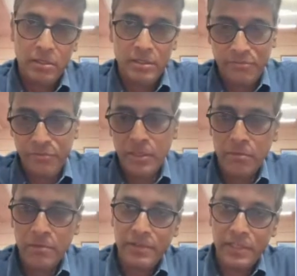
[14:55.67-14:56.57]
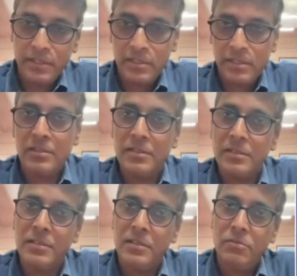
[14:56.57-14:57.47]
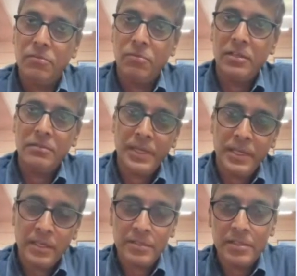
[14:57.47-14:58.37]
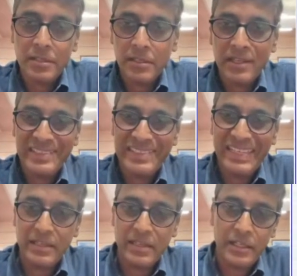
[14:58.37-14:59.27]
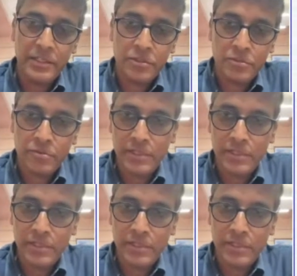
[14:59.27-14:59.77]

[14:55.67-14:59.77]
we always wonder what makes the satellites to